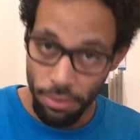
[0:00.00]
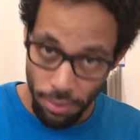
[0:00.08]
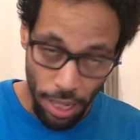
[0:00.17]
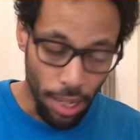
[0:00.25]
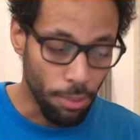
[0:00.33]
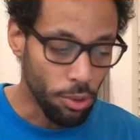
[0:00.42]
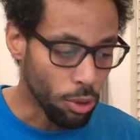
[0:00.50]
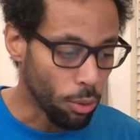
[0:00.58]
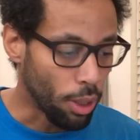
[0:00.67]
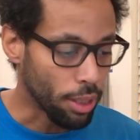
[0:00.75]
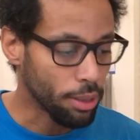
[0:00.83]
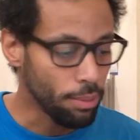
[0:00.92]
You're
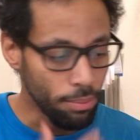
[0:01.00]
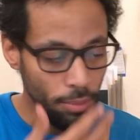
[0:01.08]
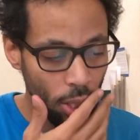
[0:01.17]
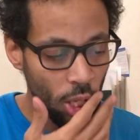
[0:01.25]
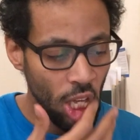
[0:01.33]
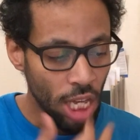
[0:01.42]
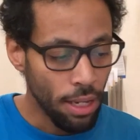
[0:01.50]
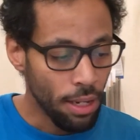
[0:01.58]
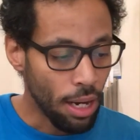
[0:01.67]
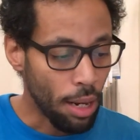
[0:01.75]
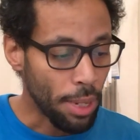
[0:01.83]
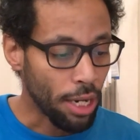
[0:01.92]
welcome.
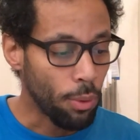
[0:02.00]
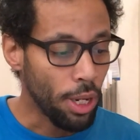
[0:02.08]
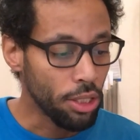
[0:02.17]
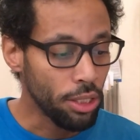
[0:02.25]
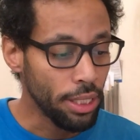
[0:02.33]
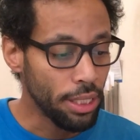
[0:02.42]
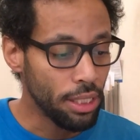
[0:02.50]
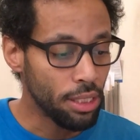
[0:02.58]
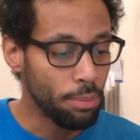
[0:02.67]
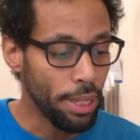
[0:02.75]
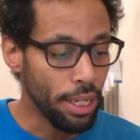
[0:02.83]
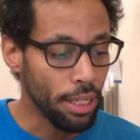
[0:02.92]
My question is,
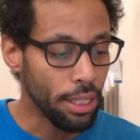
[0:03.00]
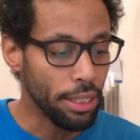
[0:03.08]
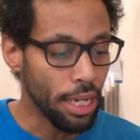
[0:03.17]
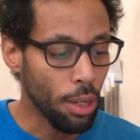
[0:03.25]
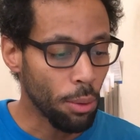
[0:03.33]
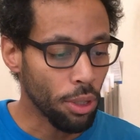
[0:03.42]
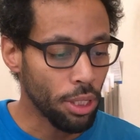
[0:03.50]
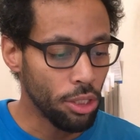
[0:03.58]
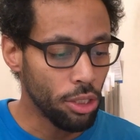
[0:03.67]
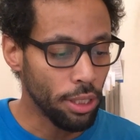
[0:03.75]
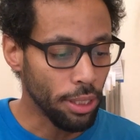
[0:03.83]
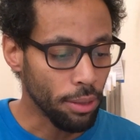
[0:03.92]
being a network
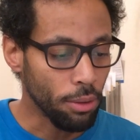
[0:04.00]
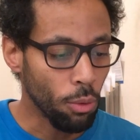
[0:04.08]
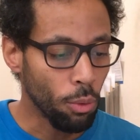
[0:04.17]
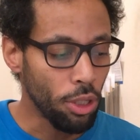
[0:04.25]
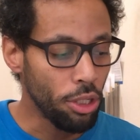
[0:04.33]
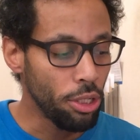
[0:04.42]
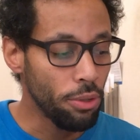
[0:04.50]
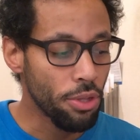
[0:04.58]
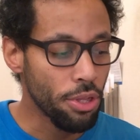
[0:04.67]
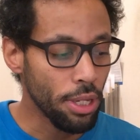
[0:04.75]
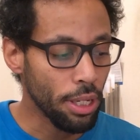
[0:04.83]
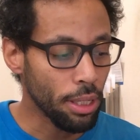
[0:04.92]
engineer, what do you
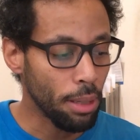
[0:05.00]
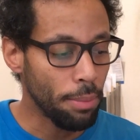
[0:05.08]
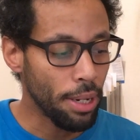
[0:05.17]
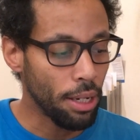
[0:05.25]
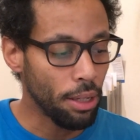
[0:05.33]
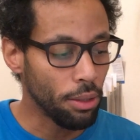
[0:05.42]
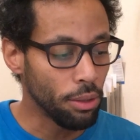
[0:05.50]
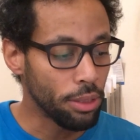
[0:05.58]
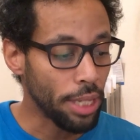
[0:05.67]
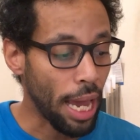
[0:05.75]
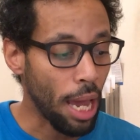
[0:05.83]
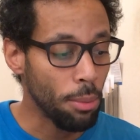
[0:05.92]
think about
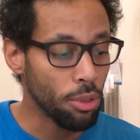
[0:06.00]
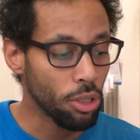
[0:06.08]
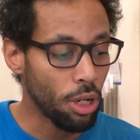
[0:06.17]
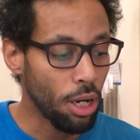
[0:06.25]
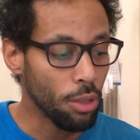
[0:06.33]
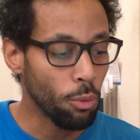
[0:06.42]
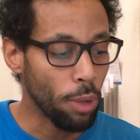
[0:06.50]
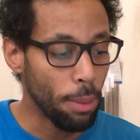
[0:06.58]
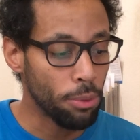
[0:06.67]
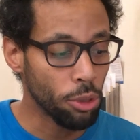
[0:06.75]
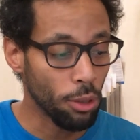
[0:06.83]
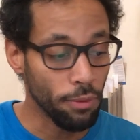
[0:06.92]
Amazon
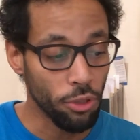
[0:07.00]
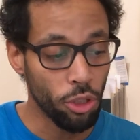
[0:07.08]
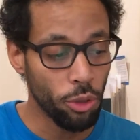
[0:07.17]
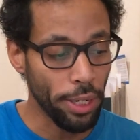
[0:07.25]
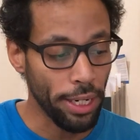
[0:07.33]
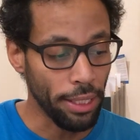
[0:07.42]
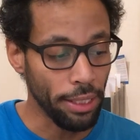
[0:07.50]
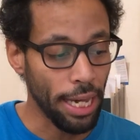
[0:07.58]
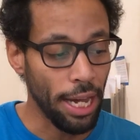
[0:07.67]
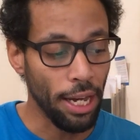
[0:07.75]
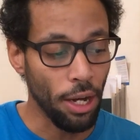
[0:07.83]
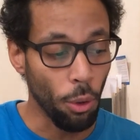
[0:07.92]
Web Service training
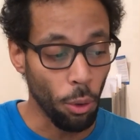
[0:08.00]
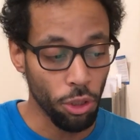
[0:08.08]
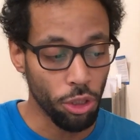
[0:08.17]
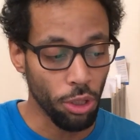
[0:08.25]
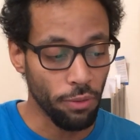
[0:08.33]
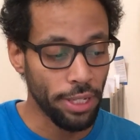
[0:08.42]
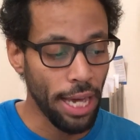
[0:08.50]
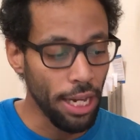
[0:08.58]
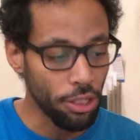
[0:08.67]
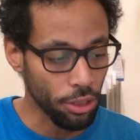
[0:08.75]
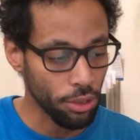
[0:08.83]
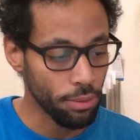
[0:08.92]
or
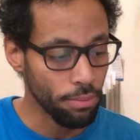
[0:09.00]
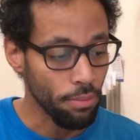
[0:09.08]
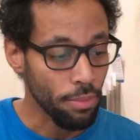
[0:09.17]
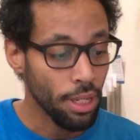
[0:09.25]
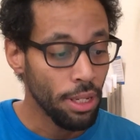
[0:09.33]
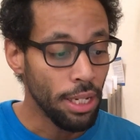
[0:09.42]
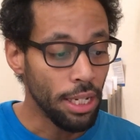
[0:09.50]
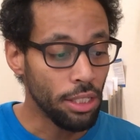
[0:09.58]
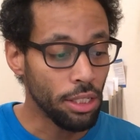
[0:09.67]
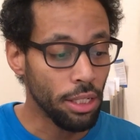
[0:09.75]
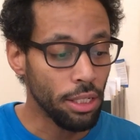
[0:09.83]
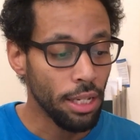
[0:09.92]
certifications? Is
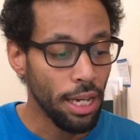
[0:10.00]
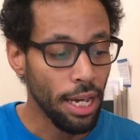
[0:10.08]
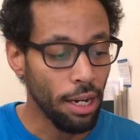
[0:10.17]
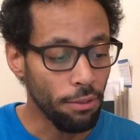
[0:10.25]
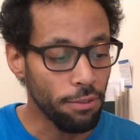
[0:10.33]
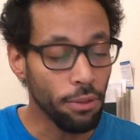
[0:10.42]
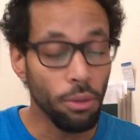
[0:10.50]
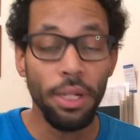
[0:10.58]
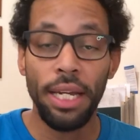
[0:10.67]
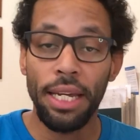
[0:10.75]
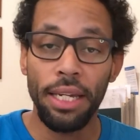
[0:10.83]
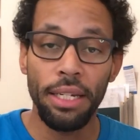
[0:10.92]
it helpful
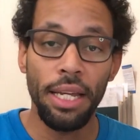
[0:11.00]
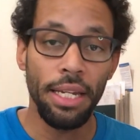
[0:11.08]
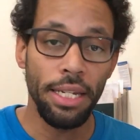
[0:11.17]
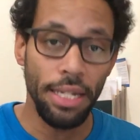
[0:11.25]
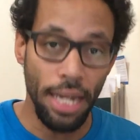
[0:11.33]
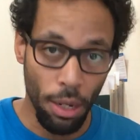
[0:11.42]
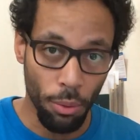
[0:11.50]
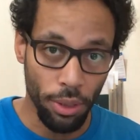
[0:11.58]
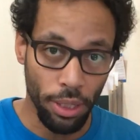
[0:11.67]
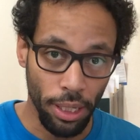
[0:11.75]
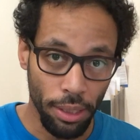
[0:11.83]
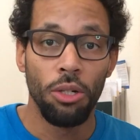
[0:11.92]
in
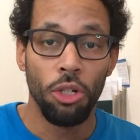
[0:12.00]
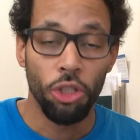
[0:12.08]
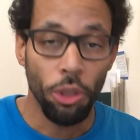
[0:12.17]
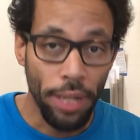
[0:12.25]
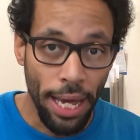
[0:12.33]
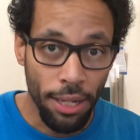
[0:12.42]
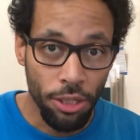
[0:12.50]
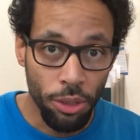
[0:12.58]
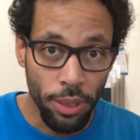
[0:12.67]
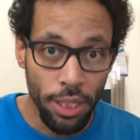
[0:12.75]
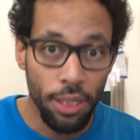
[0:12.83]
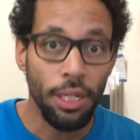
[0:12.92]
networking? Short answer
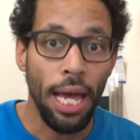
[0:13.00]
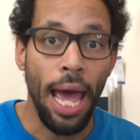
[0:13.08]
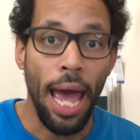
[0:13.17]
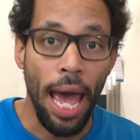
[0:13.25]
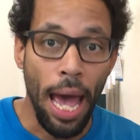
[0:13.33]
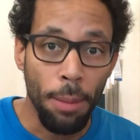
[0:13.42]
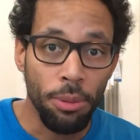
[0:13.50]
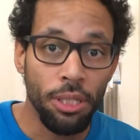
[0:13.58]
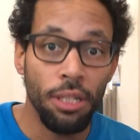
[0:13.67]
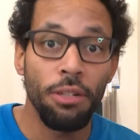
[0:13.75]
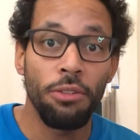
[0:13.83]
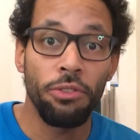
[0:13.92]
is
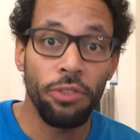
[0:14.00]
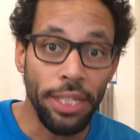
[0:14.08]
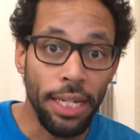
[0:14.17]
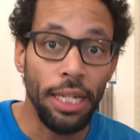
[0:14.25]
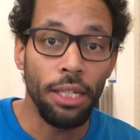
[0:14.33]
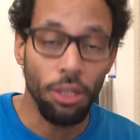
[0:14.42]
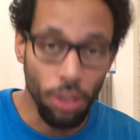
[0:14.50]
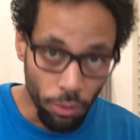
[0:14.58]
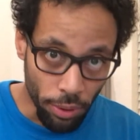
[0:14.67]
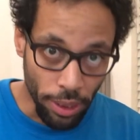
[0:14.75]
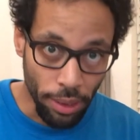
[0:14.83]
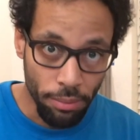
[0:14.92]

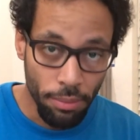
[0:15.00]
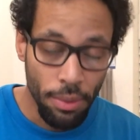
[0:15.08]
abso-freaking-lutely.